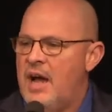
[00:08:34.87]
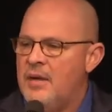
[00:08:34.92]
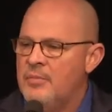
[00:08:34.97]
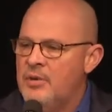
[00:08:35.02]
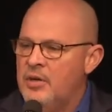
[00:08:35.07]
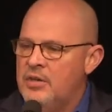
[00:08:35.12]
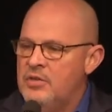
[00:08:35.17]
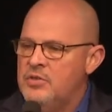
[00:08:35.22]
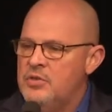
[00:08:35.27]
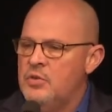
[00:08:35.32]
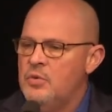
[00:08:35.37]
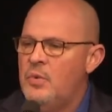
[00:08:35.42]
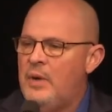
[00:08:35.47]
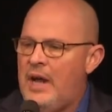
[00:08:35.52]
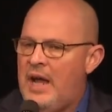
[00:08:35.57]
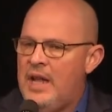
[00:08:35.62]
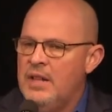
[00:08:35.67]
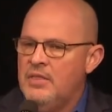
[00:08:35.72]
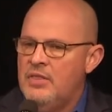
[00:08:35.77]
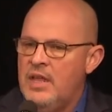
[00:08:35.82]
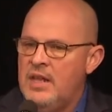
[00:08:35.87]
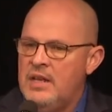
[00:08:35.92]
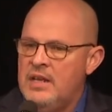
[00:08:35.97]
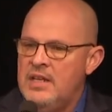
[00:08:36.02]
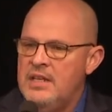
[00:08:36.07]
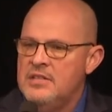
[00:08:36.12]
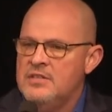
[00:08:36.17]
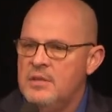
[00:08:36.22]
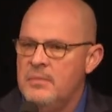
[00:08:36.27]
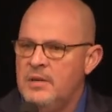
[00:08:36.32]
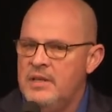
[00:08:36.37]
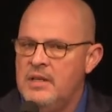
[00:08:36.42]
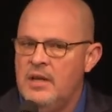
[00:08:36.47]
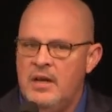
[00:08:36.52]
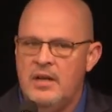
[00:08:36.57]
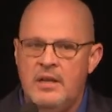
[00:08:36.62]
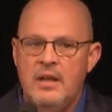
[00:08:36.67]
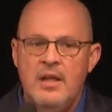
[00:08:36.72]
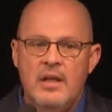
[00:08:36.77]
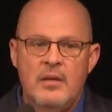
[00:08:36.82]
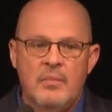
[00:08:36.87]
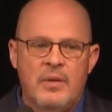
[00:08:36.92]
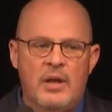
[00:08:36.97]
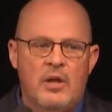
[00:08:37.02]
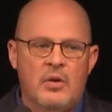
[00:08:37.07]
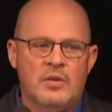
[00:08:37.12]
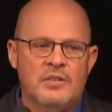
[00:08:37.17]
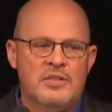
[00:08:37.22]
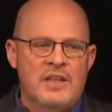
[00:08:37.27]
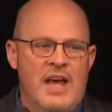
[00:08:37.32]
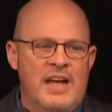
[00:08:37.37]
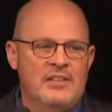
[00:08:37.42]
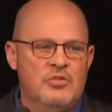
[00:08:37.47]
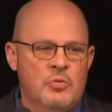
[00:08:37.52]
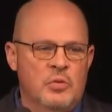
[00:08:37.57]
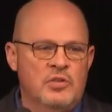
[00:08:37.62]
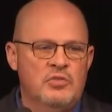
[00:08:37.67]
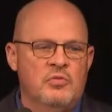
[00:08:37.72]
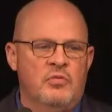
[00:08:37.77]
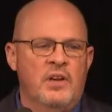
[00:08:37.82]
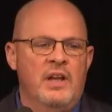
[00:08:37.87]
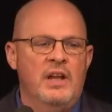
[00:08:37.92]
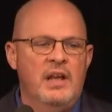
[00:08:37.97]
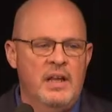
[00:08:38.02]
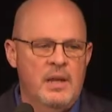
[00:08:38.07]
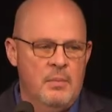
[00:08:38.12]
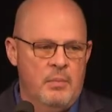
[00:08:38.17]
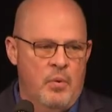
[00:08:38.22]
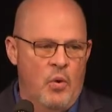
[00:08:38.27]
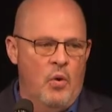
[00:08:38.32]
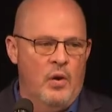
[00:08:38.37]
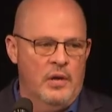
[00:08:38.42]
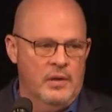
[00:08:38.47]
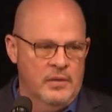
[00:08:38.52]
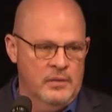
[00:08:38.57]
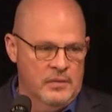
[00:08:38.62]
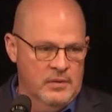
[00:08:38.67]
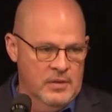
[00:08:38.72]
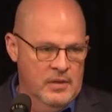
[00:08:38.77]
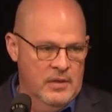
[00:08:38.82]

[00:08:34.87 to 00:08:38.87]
I'm going to do what I think needs to be done, because that's what's really important.